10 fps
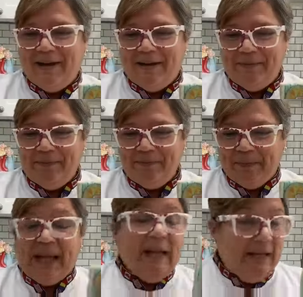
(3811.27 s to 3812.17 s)

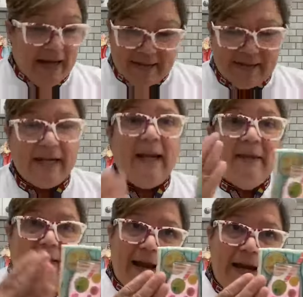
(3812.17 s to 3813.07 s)
um yes
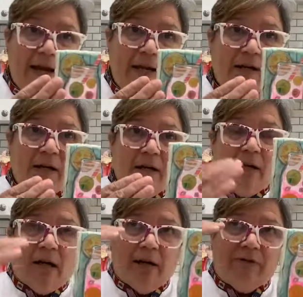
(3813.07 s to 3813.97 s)
and then
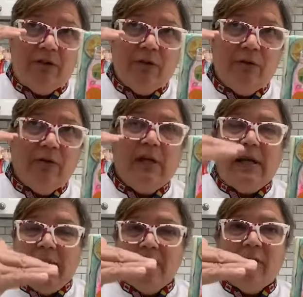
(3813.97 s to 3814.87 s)
after you do
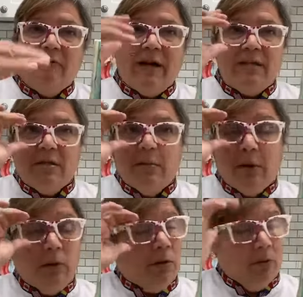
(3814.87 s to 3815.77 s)
the layer of
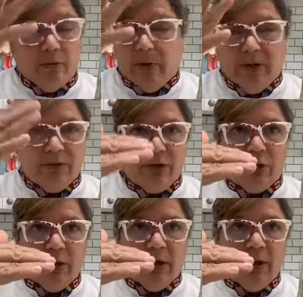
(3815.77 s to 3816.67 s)
isomalt or whatever
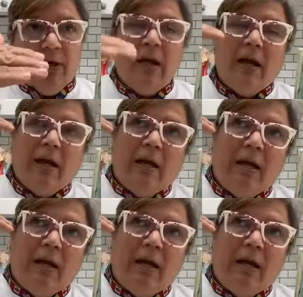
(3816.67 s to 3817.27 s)
sugar